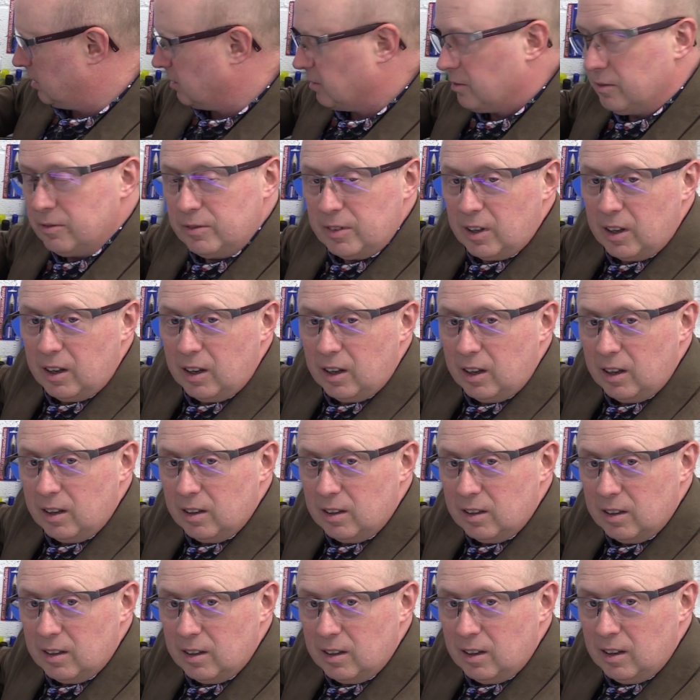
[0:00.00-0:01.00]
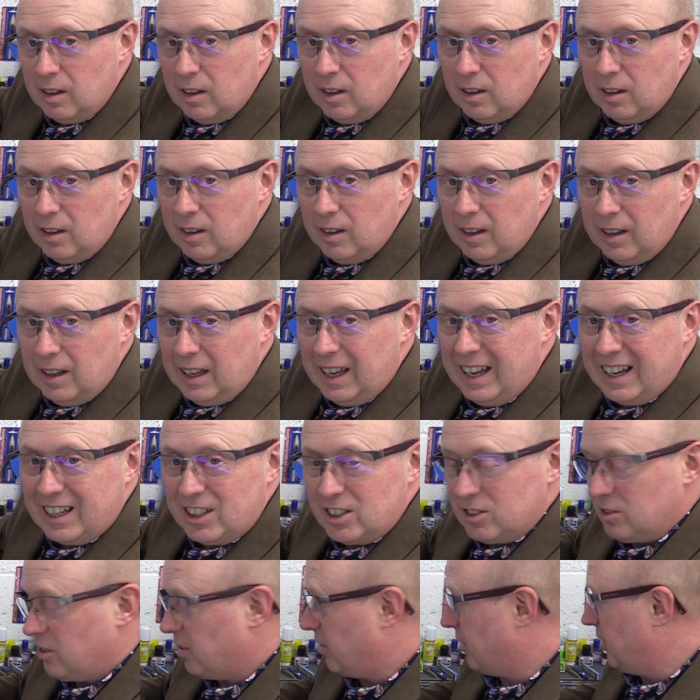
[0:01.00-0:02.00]
of
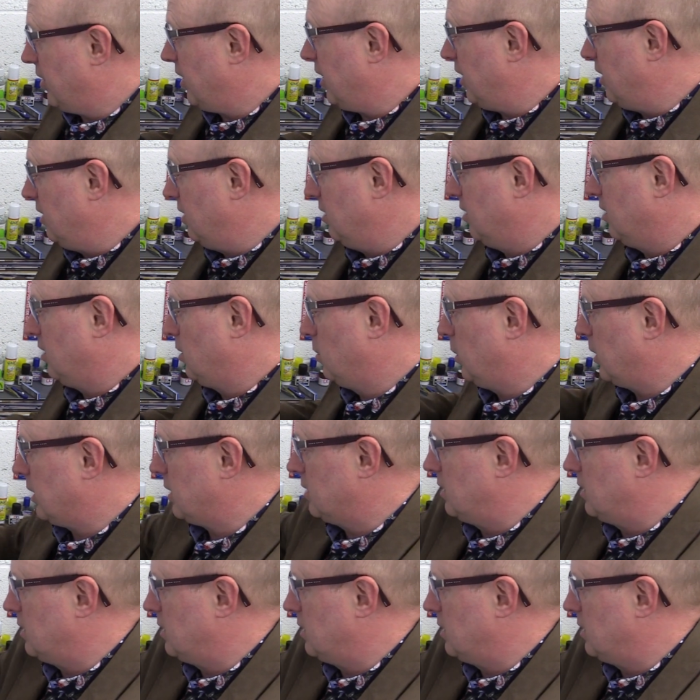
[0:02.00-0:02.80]
extra thin, quick